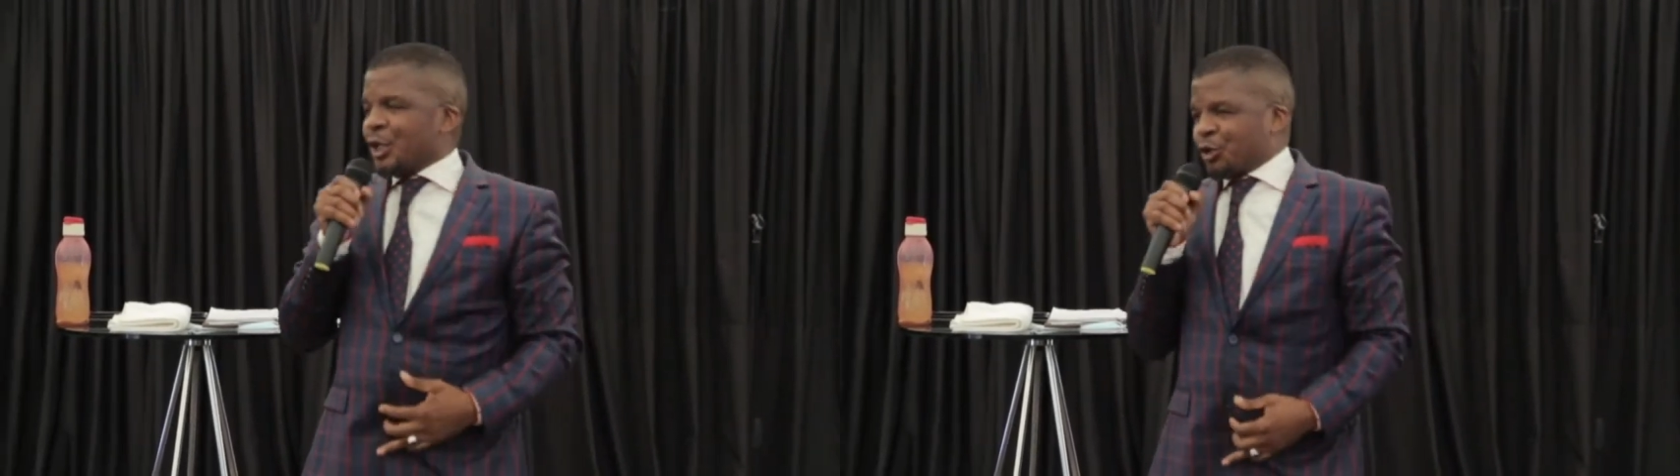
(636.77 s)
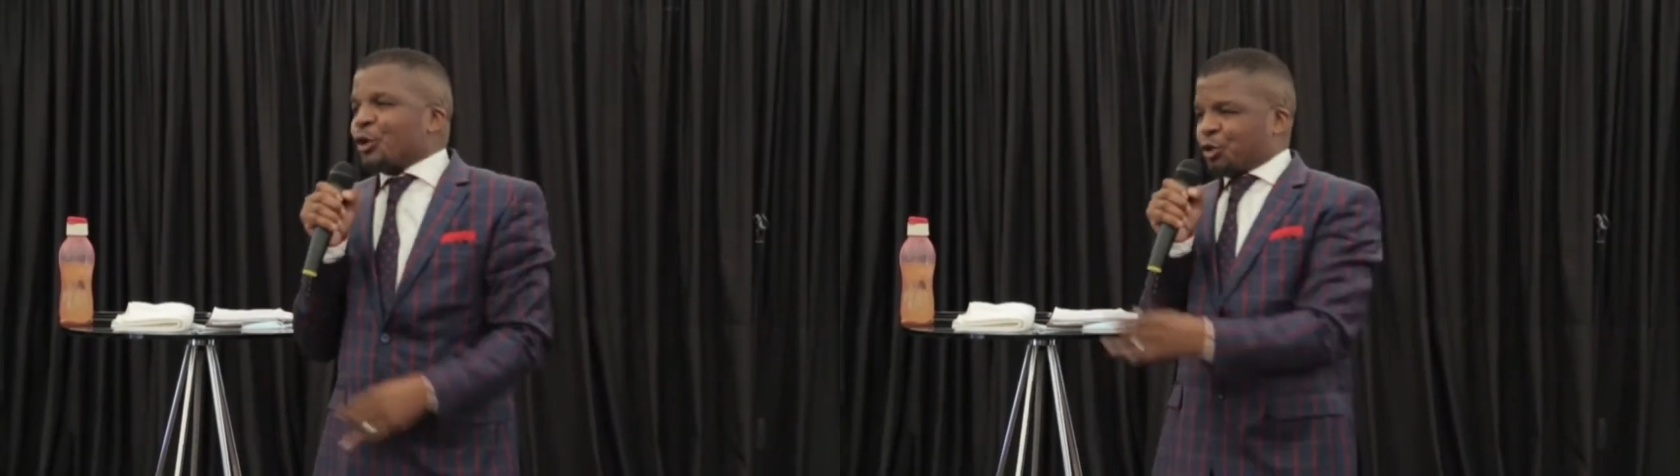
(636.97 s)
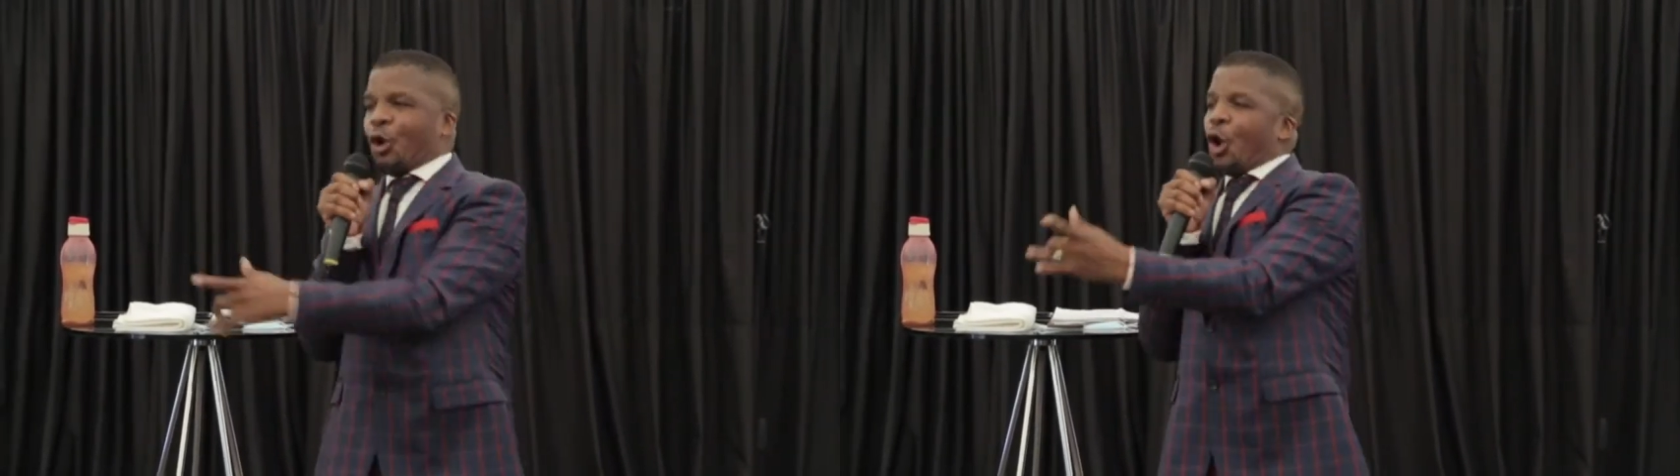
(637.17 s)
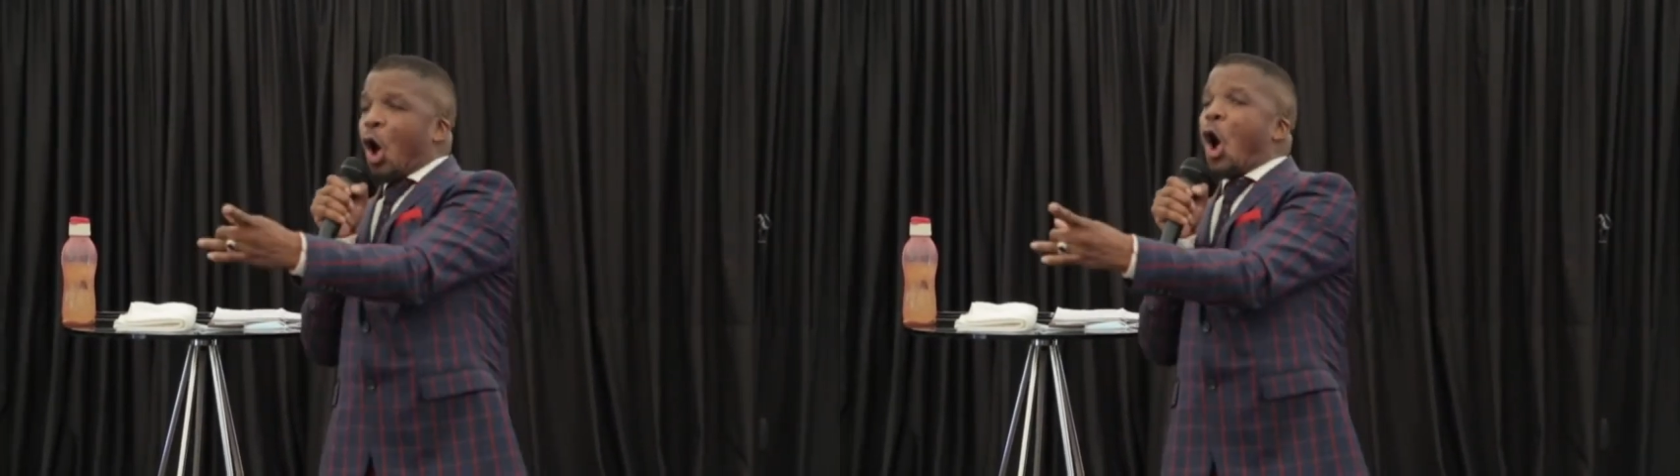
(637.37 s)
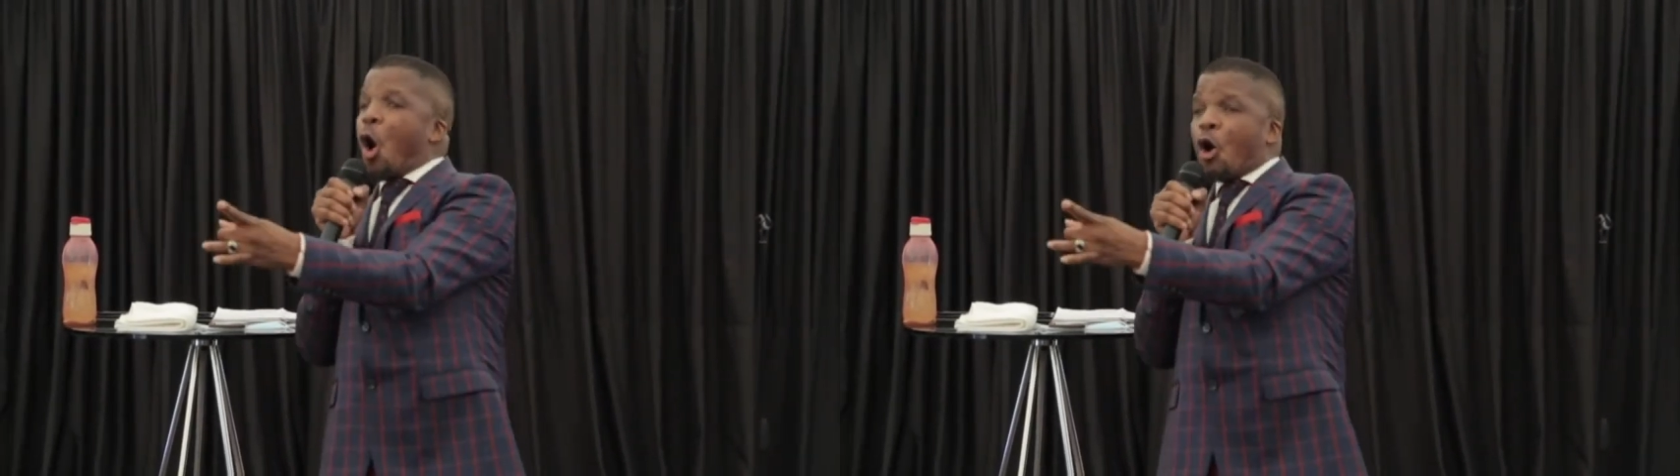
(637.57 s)
So
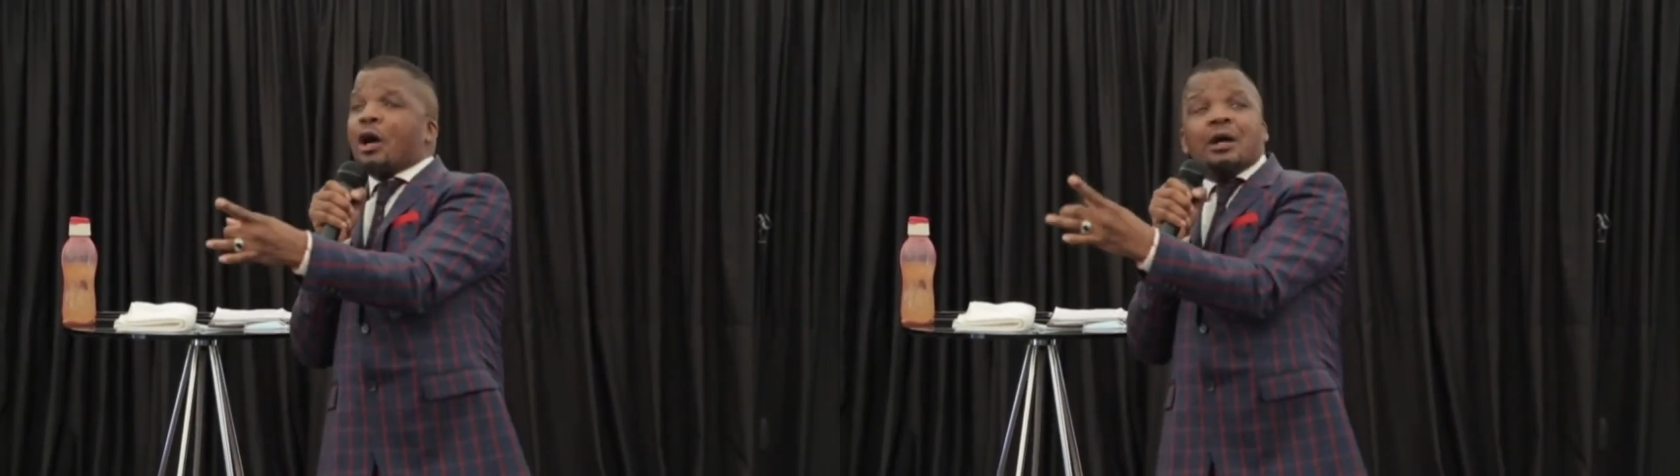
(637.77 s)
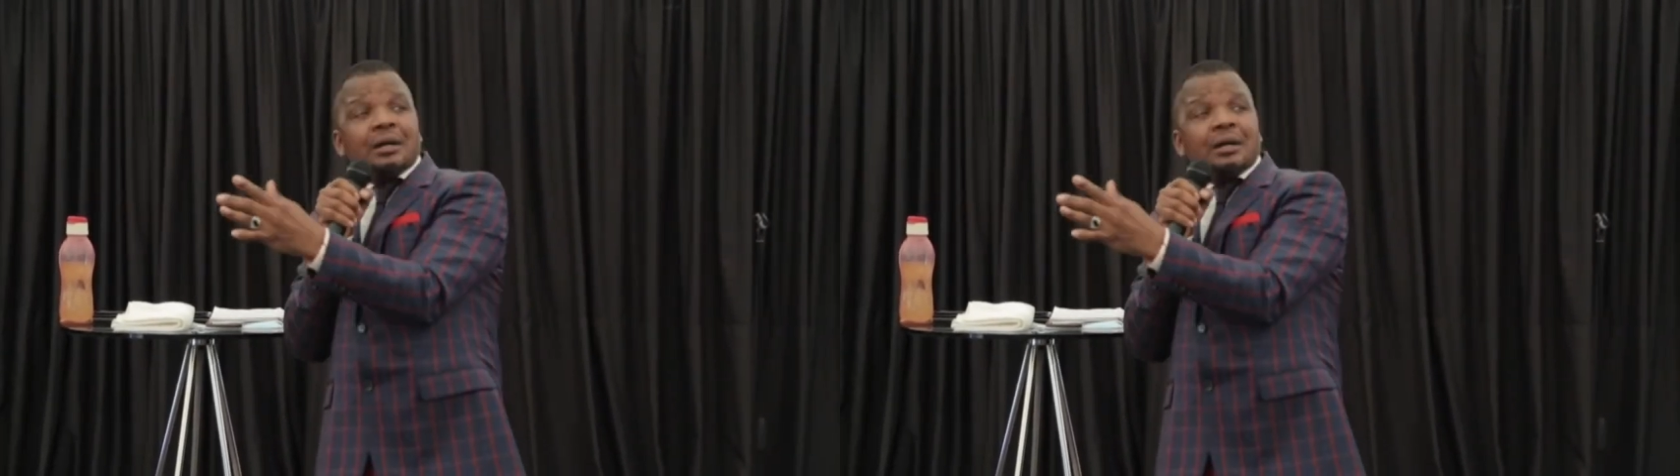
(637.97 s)
long